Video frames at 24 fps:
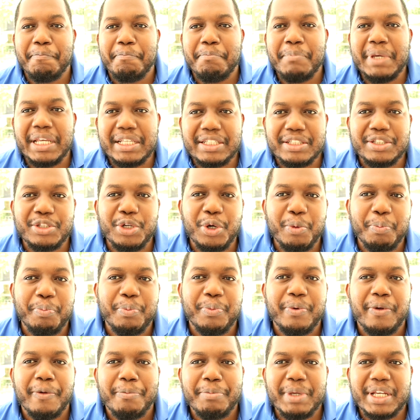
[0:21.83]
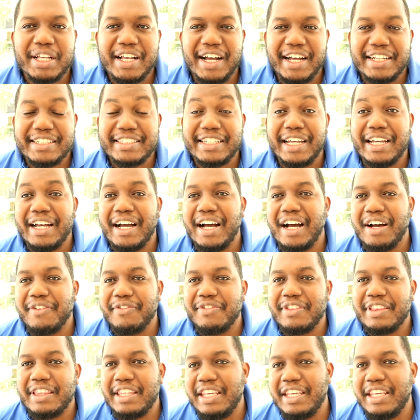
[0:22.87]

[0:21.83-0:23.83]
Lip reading: mixed up because I have